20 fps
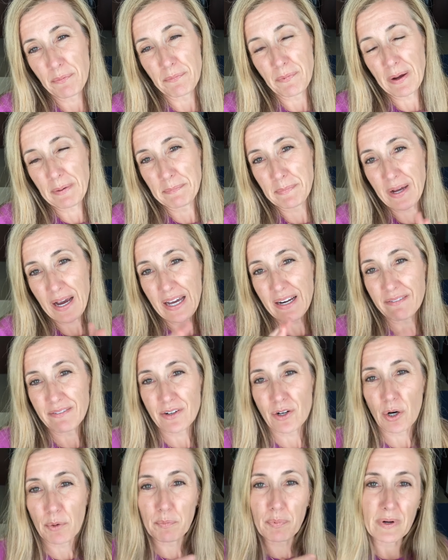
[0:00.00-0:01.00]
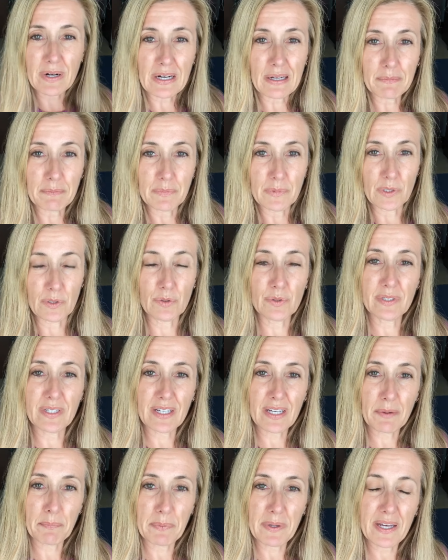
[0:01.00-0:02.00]
I'm kind of incorporating
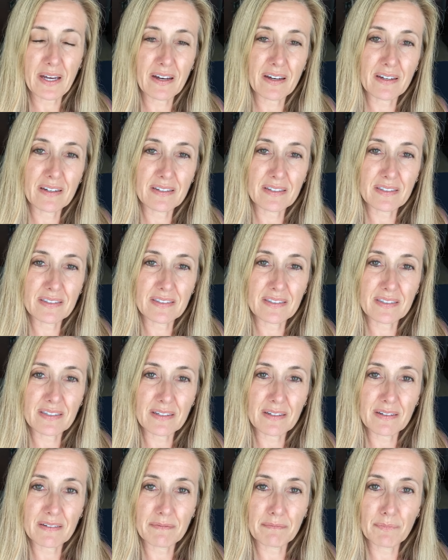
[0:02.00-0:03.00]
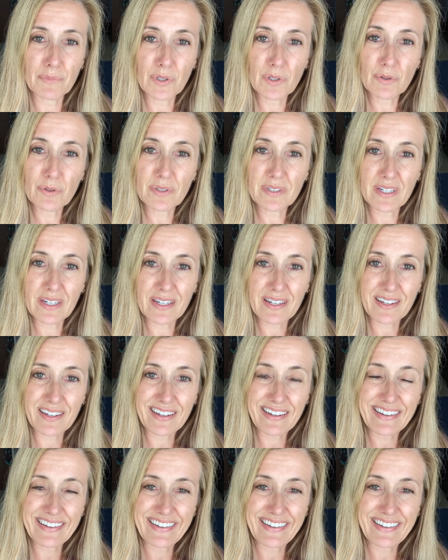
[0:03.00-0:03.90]
music, because music,